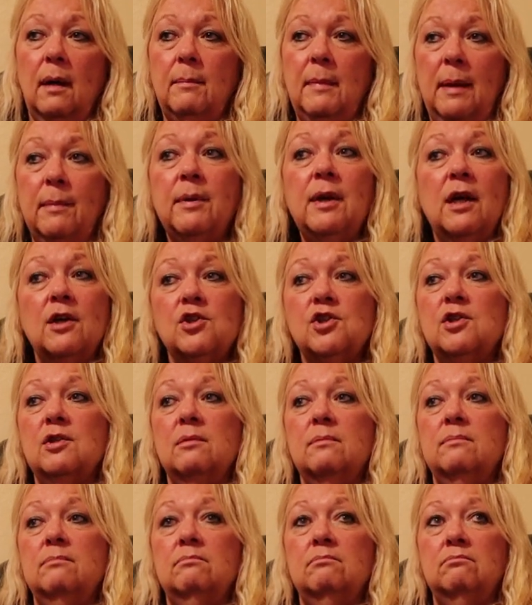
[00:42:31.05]
maybe I
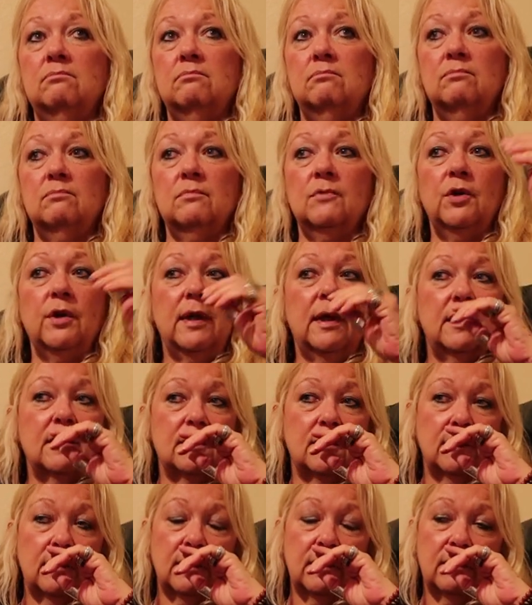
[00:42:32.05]
should look
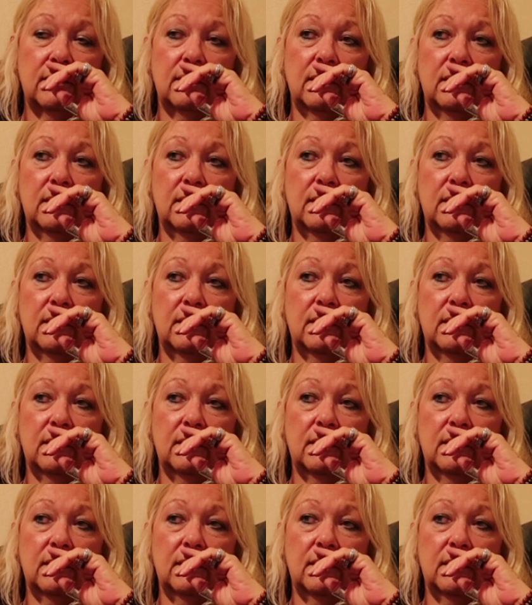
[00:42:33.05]
into it